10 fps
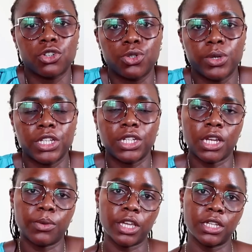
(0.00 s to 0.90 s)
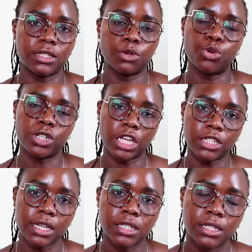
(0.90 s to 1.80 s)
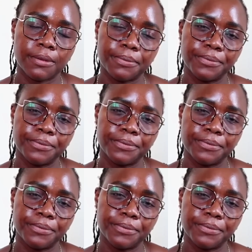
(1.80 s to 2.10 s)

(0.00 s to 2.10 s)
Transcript: not doing it anyway. He doesn't protect us.